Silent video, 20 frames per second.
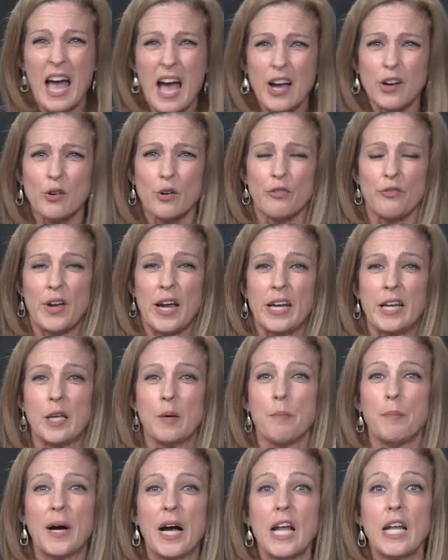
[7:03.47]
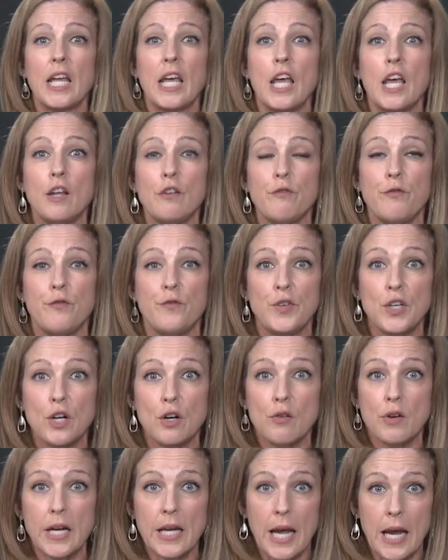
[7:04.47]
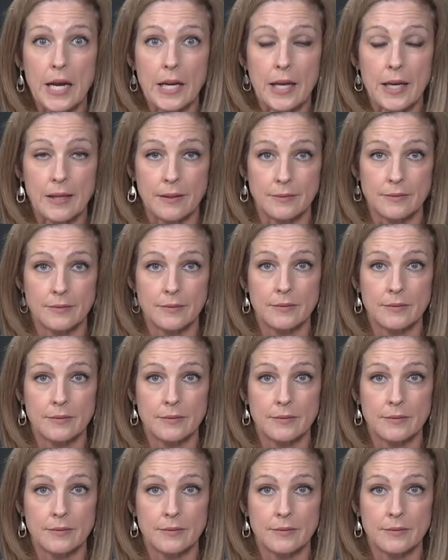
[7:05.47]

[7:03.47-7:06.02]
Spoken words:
aggravating, but infuriating,